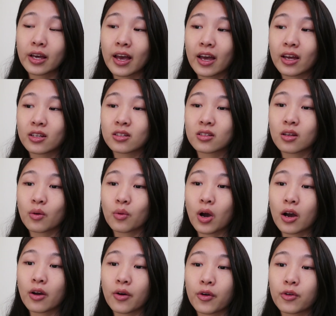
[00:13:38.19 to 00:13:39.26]
And
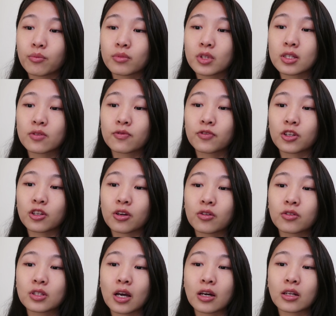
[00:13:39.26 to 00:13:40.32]
I hope this video
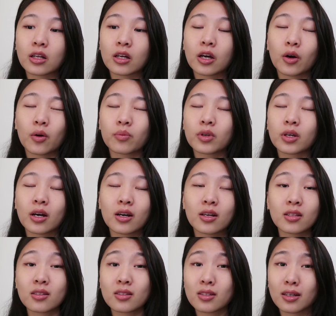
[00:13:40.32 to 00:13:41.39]
is kind of help you
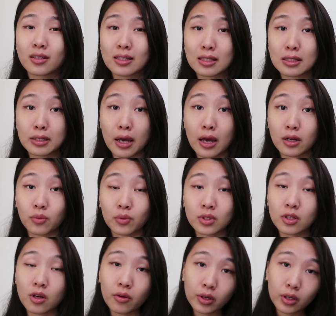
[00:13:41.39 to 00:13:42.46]
guys understand
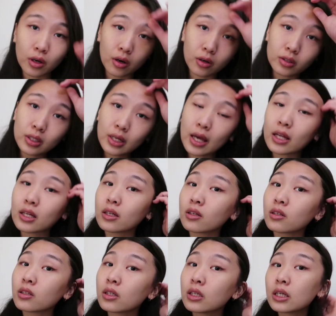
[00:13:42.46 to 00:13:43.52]
what's going on,
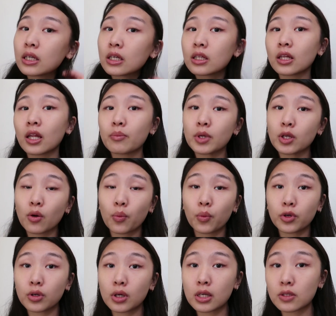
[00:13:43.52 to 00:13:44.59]
and let me know
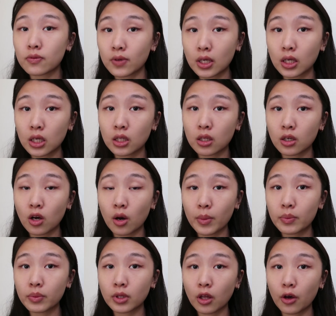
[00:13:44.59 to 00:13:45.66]
what you guys think in the
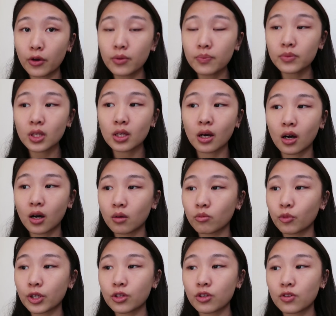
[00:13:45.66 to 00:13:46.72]
comment below,
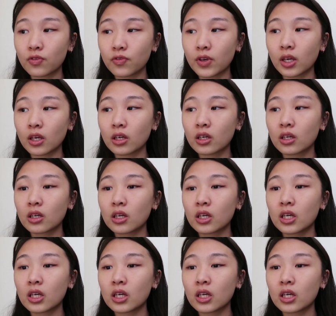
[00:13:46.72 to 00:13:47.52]
whether you think